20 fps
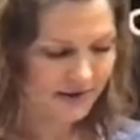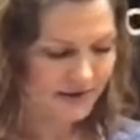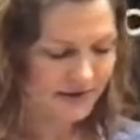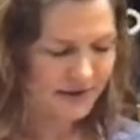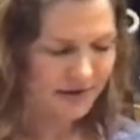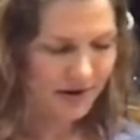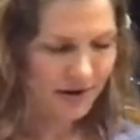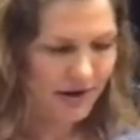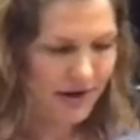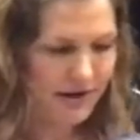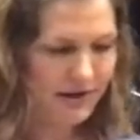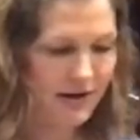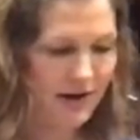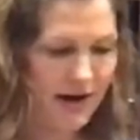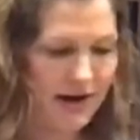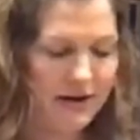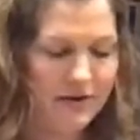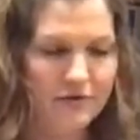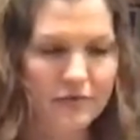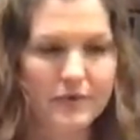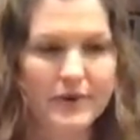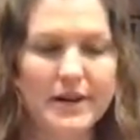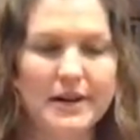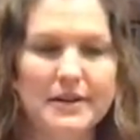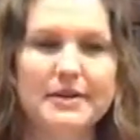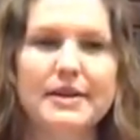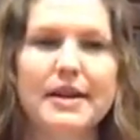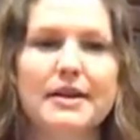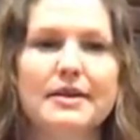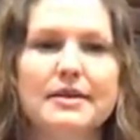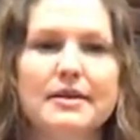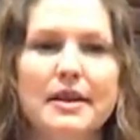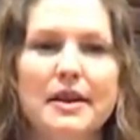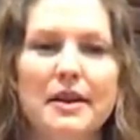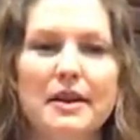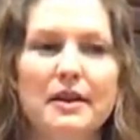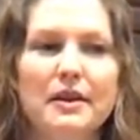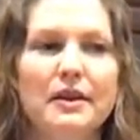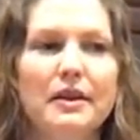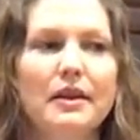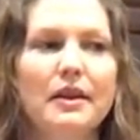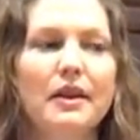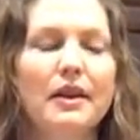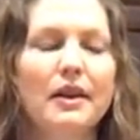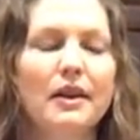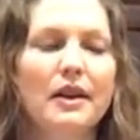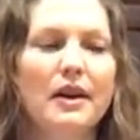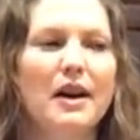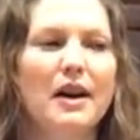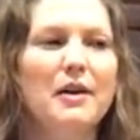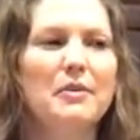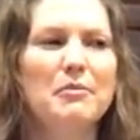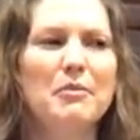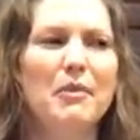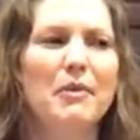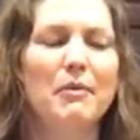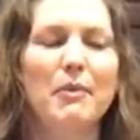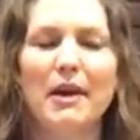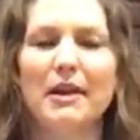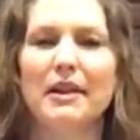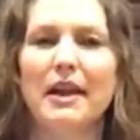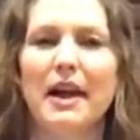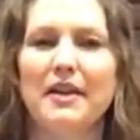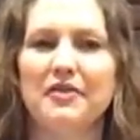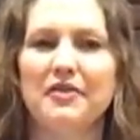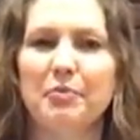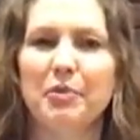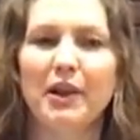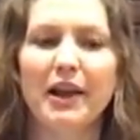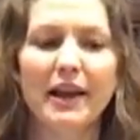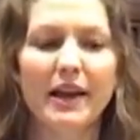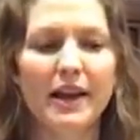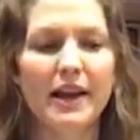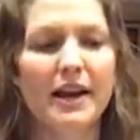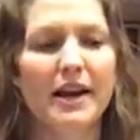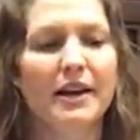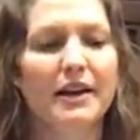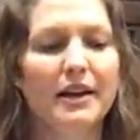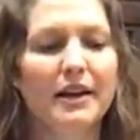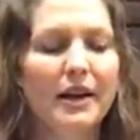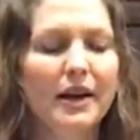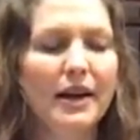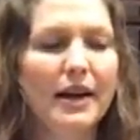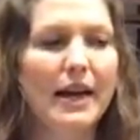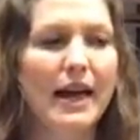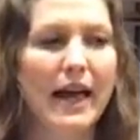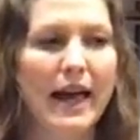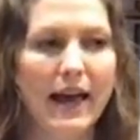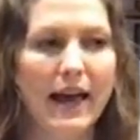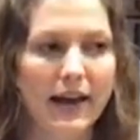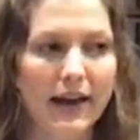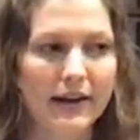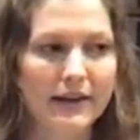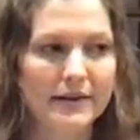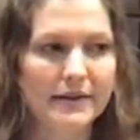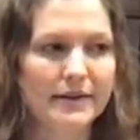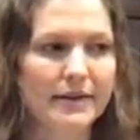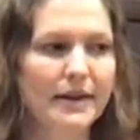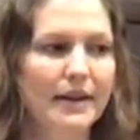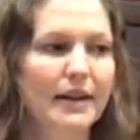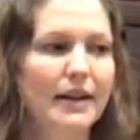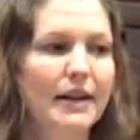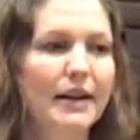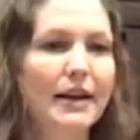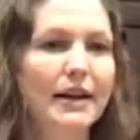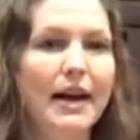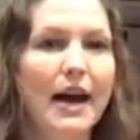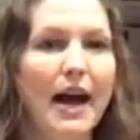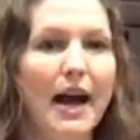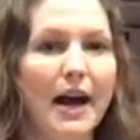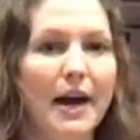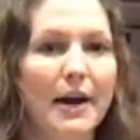started kind of reassessing my life plan, and then